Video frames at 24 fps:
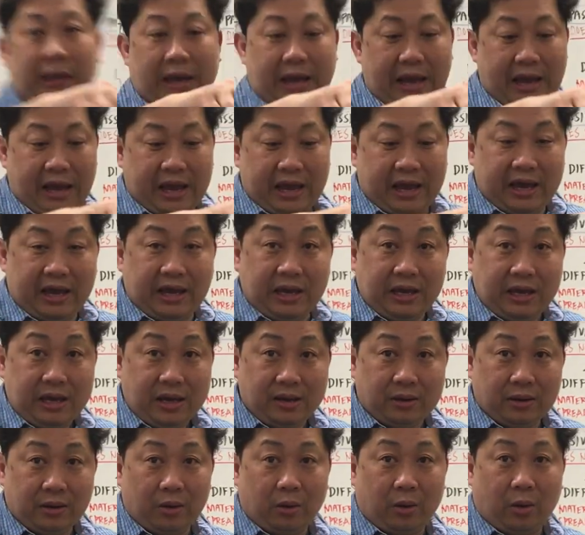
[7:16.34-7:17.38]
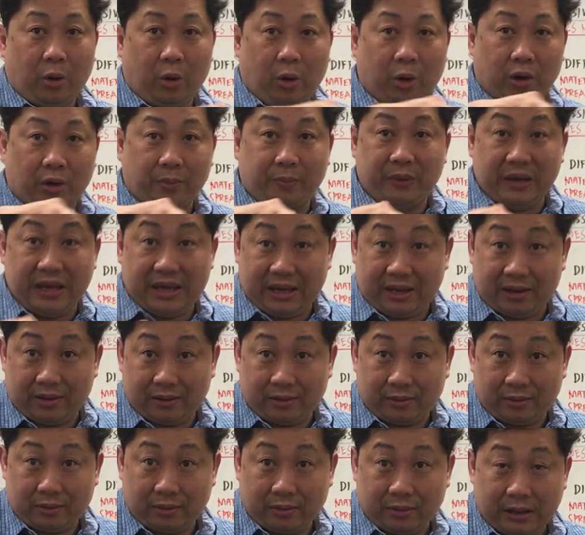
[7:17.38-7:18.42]
A or B?
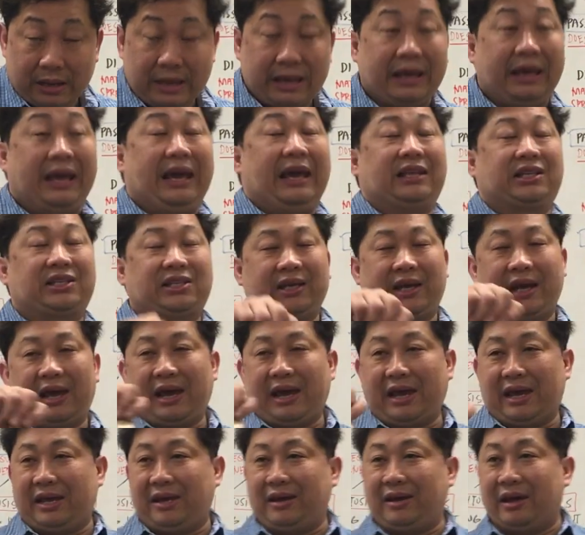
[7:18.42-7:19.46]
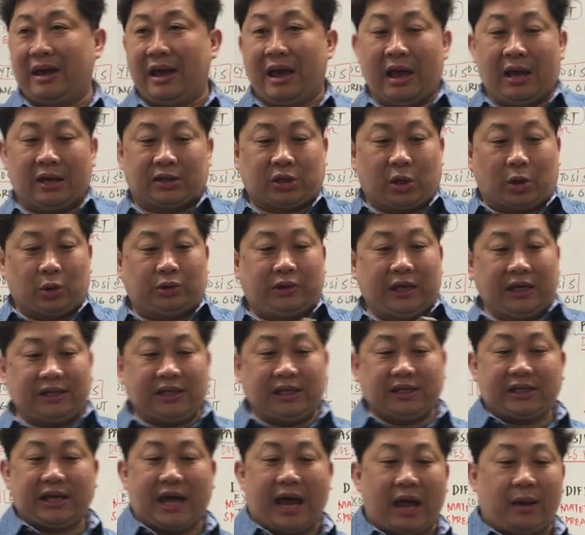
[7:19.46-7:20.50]
It's A. So this
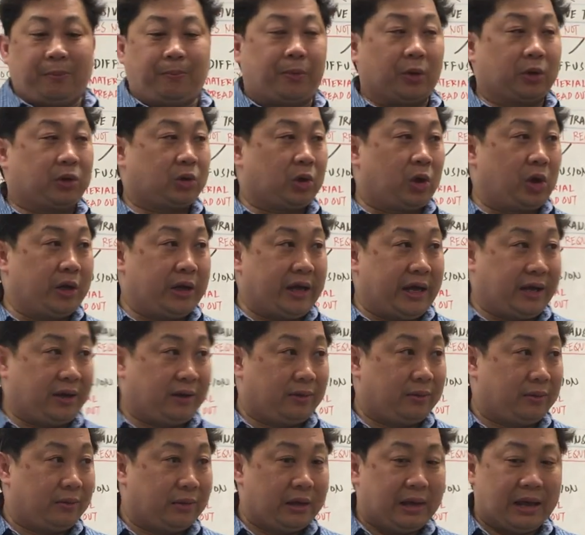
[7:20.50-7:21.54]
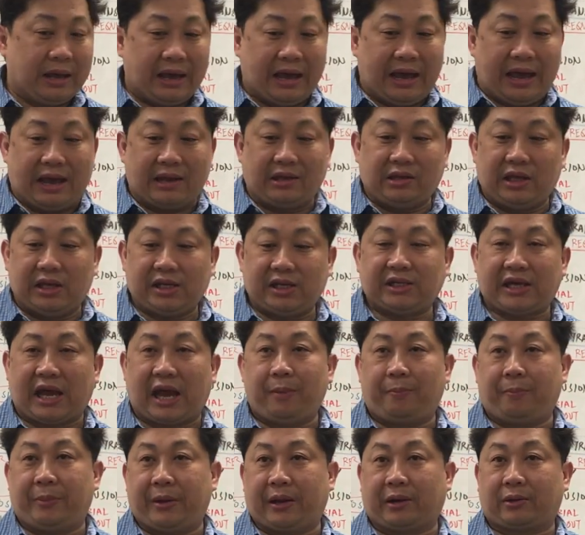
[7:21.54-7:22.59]
is hypotonic and this is
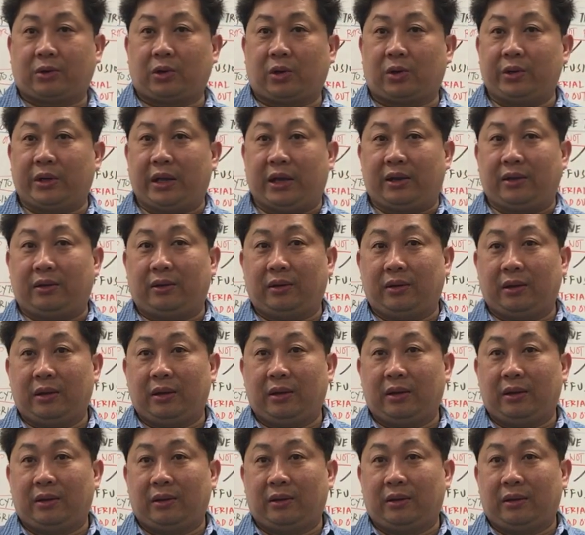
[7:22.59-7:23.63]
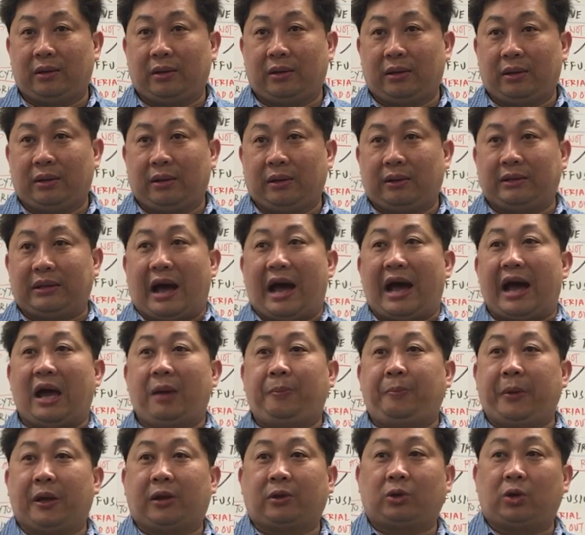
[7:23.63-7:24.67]
hypertonic. The
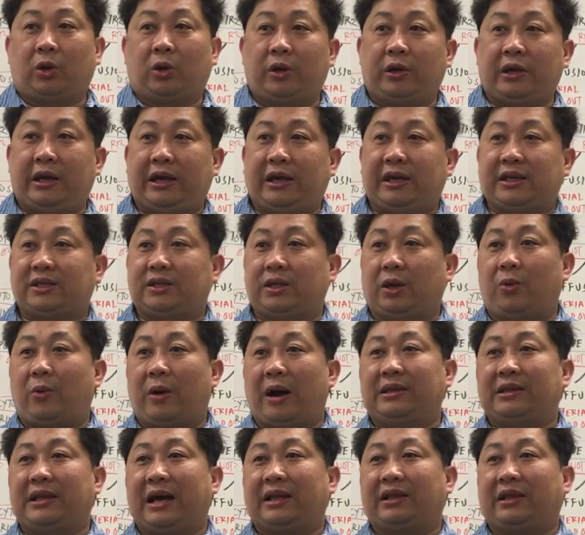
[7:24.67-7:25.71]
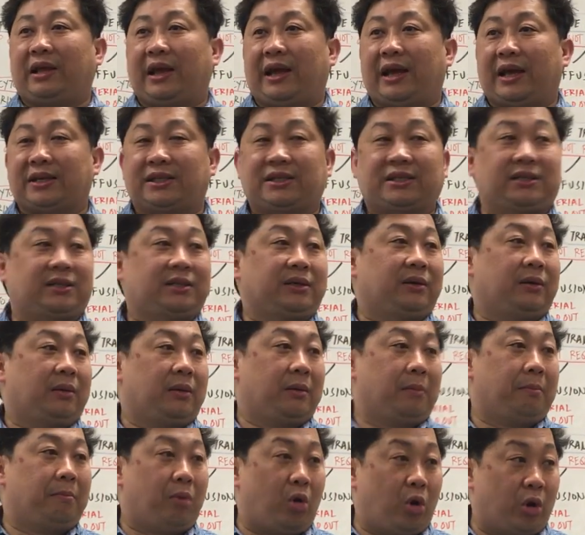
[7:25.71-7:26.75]
hypertonic is the one that has
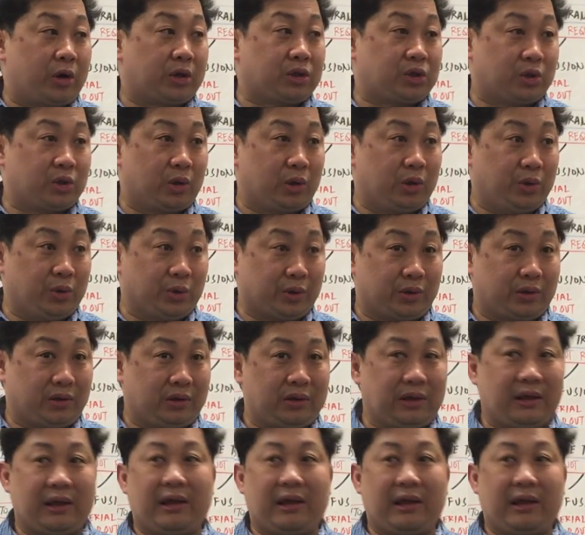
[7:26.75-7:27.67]
more solute.